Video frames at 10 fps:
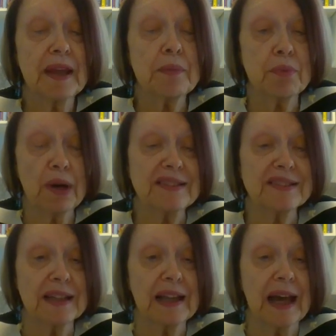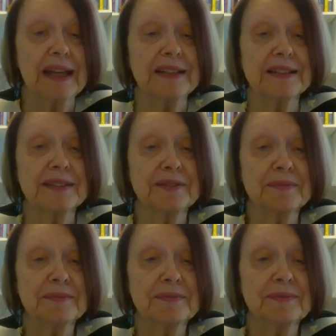embrace the light,
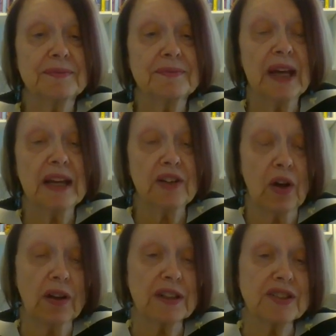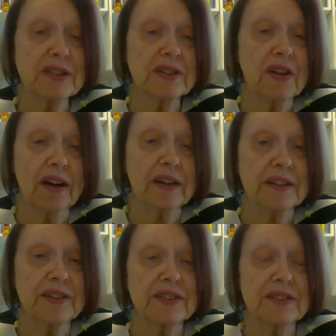acknowledge the
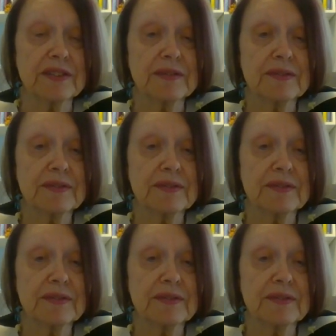darkness,